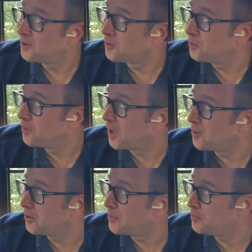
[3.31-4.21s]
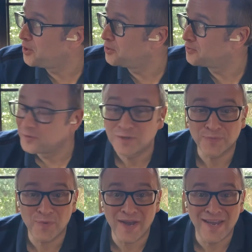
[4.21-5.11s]
although on a beautiful
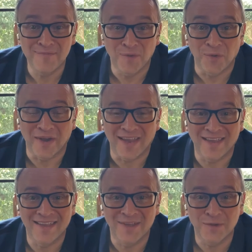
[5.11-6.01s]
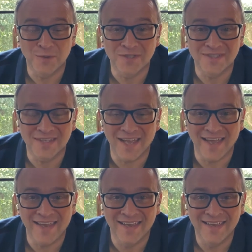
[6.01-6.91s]
spring morning, gorgeous
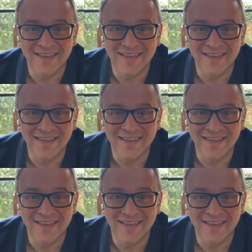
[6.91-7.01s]
day.